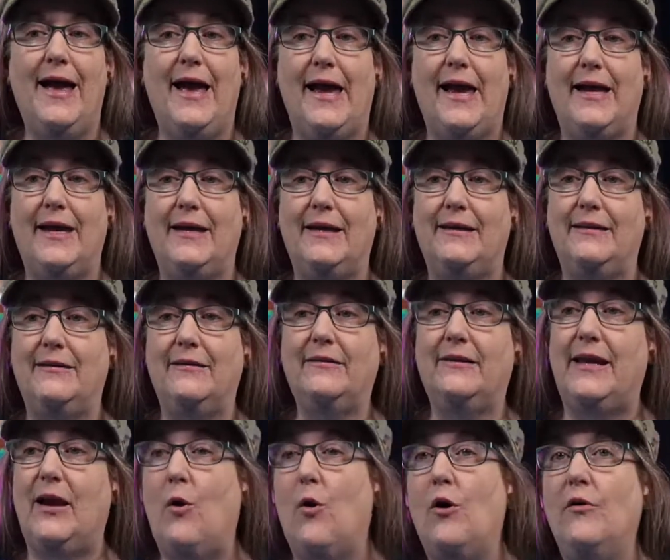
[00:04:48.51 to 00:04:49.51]
And
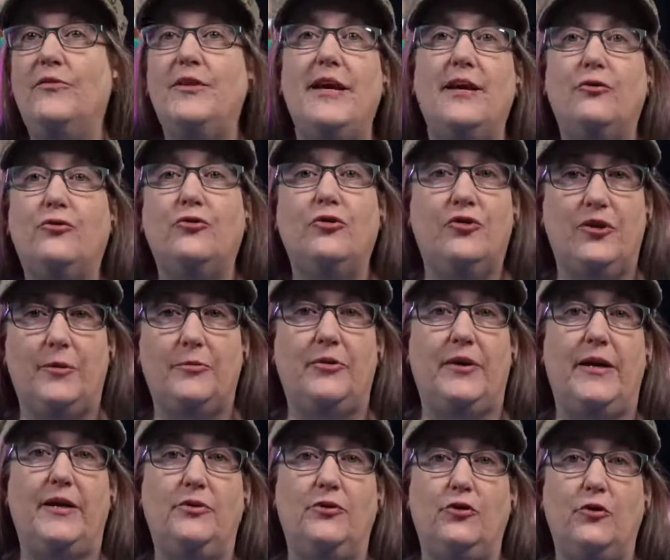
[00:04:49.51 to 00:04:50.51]
all the extra steps I
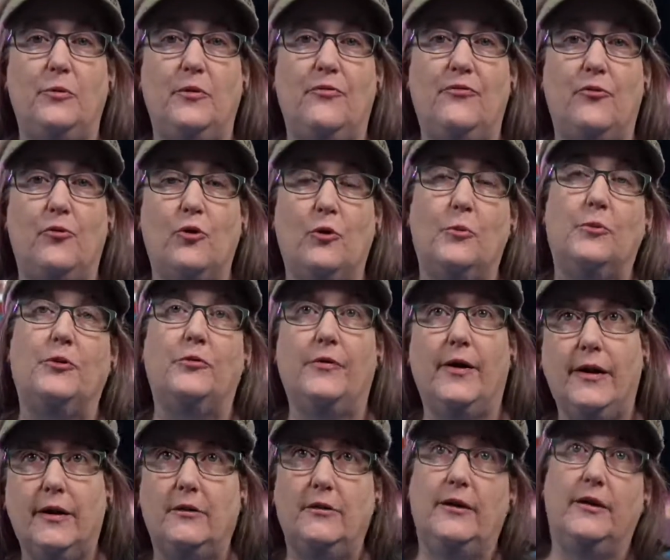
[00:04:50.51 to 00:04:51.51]
had to do before with the
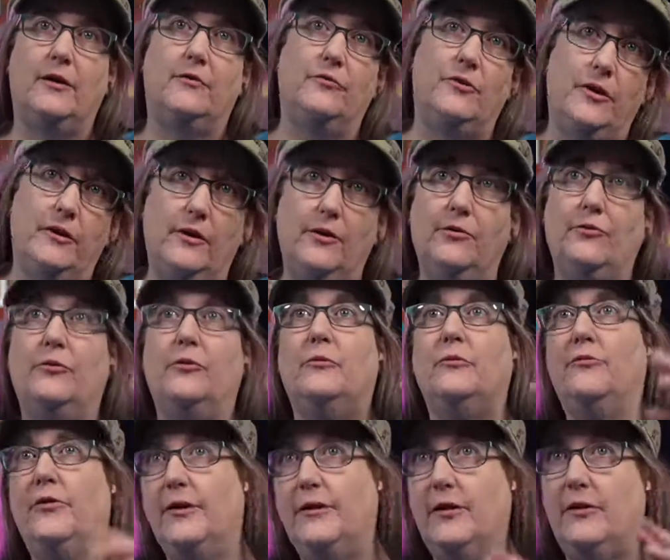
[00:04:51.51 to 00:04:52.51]
right click and digging through
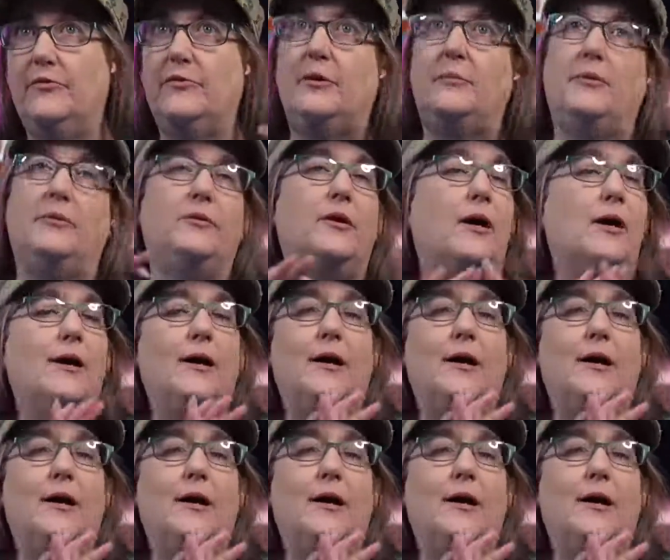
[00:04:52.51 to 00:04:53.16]
and finding the right place,